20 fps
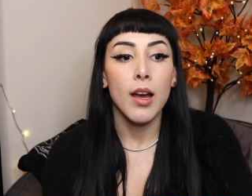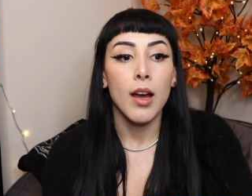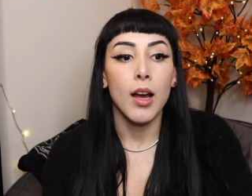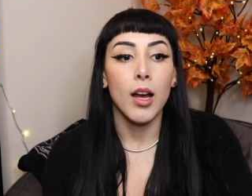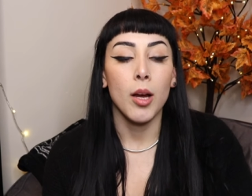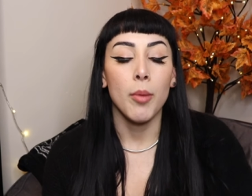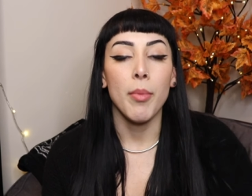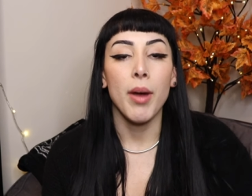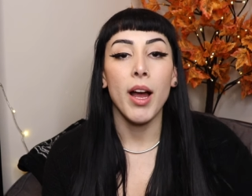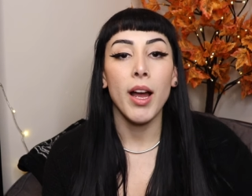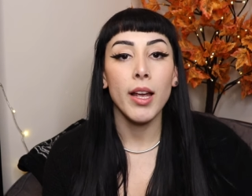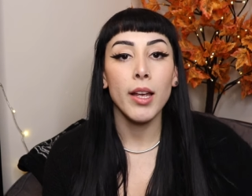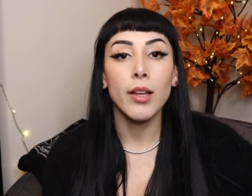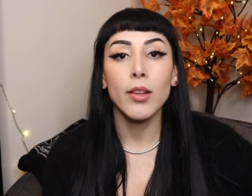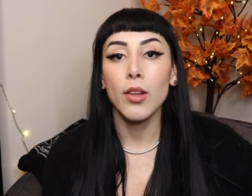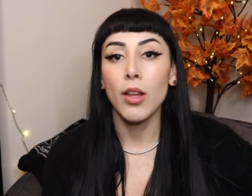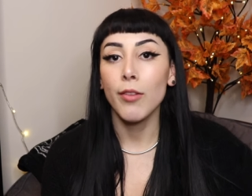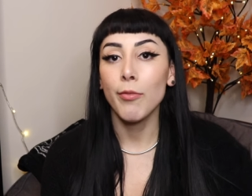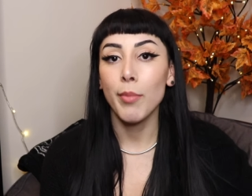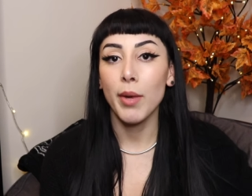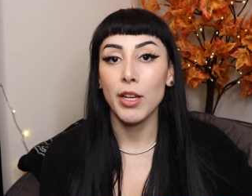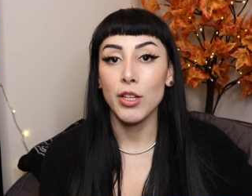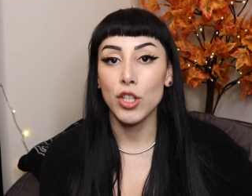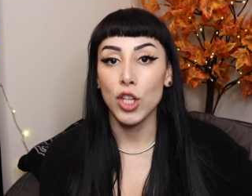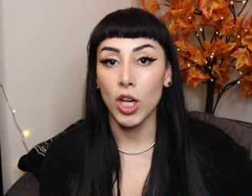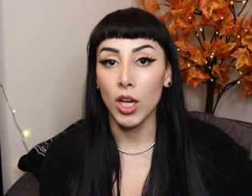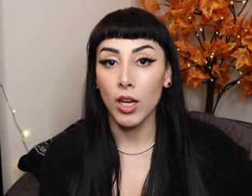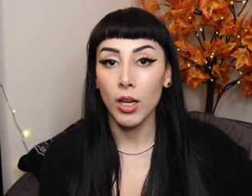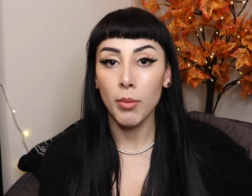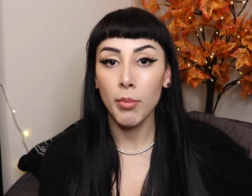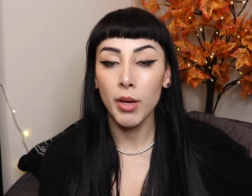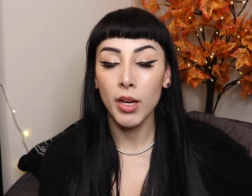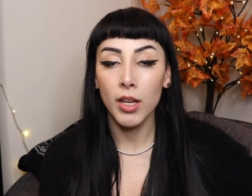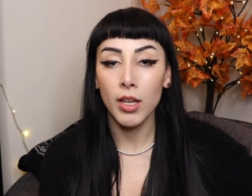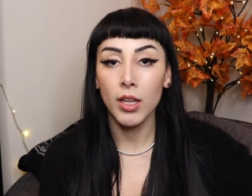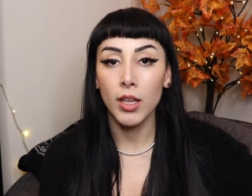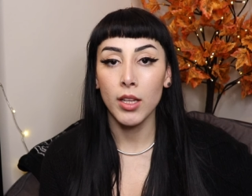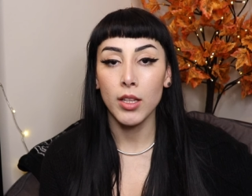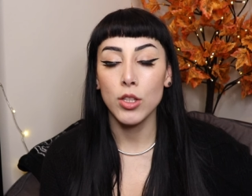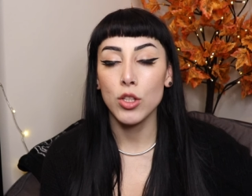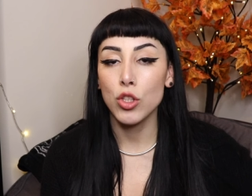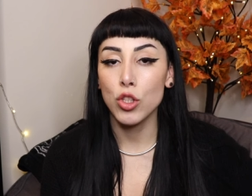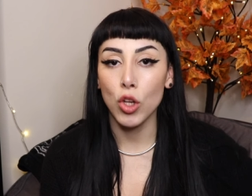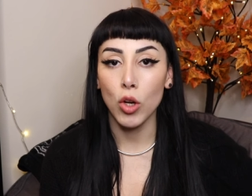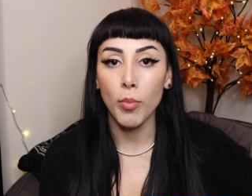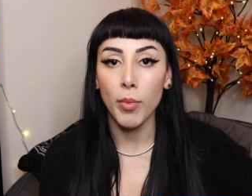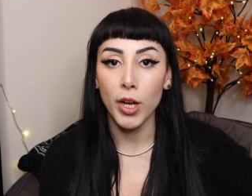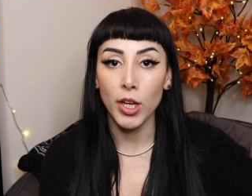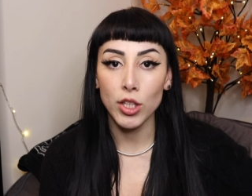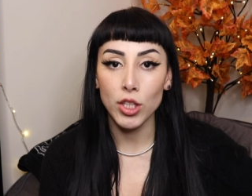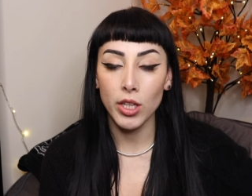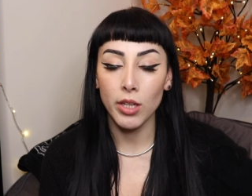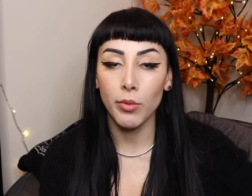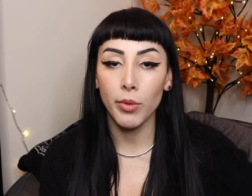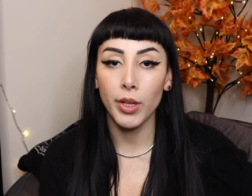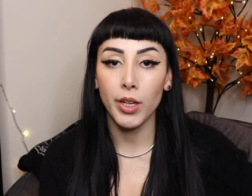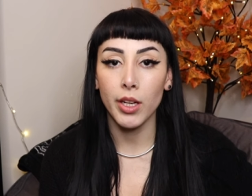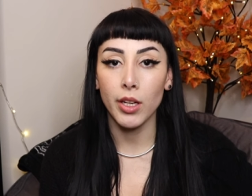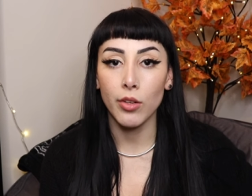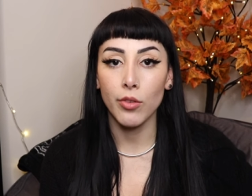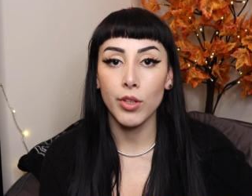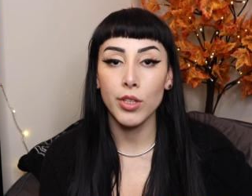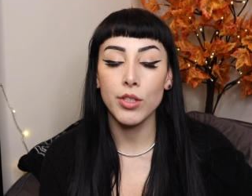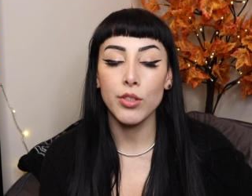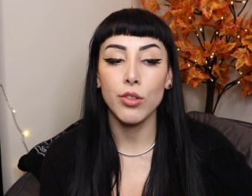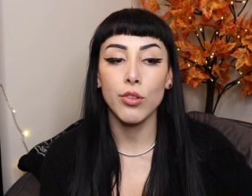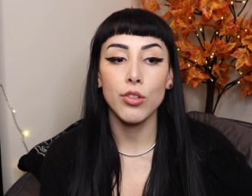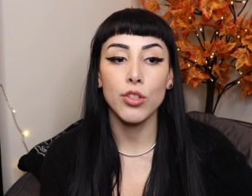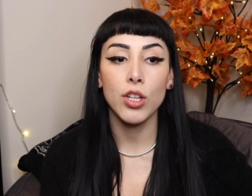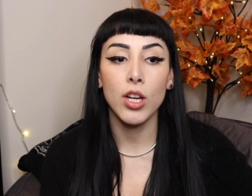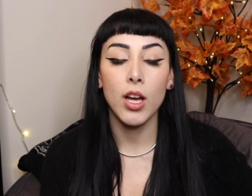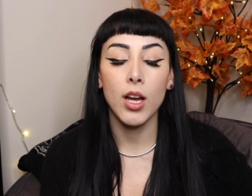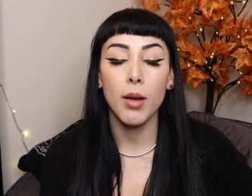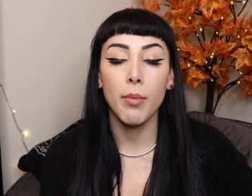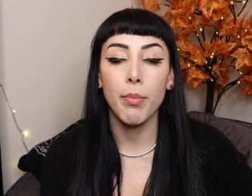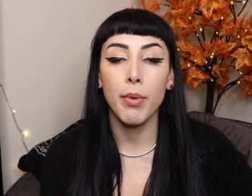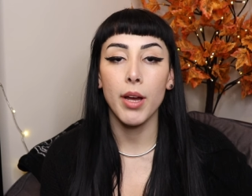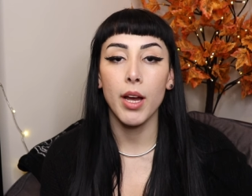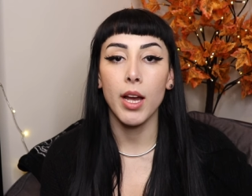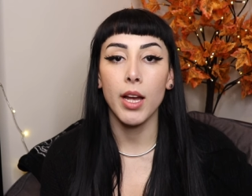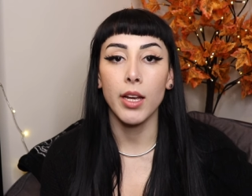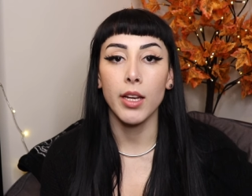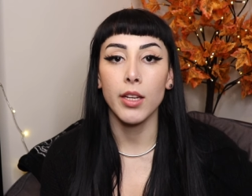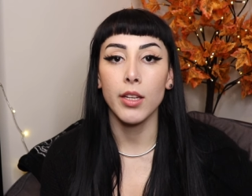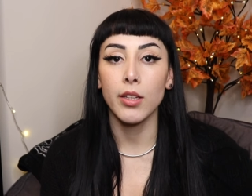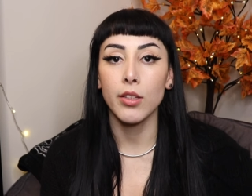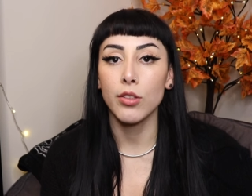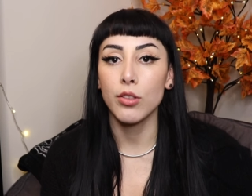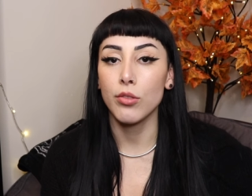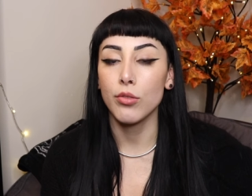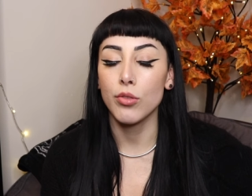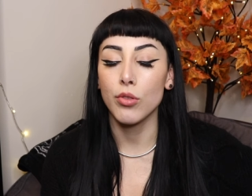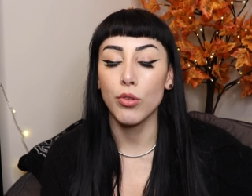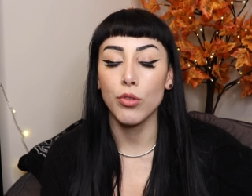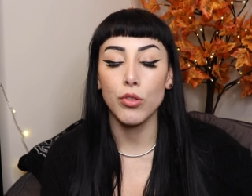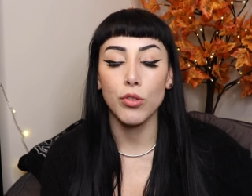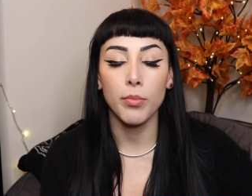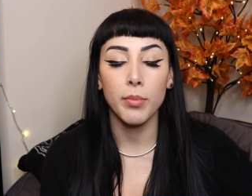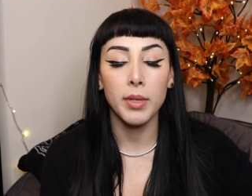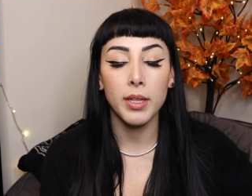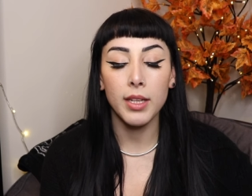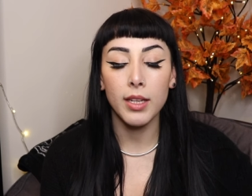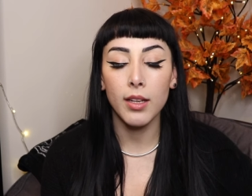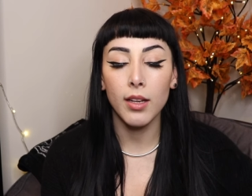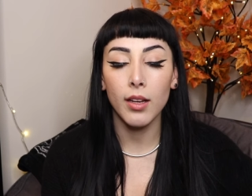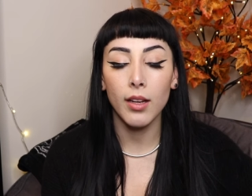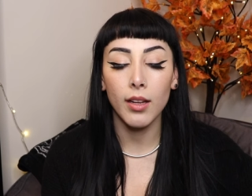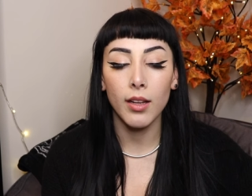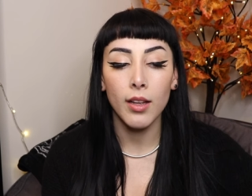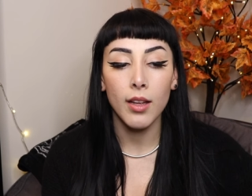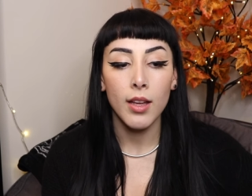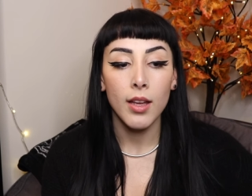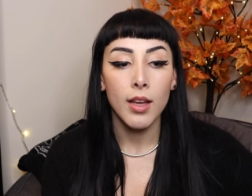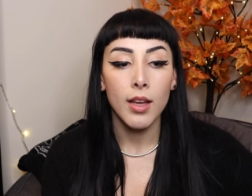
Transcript: Um, I love my job so much. I work at a crystal shop. I do social media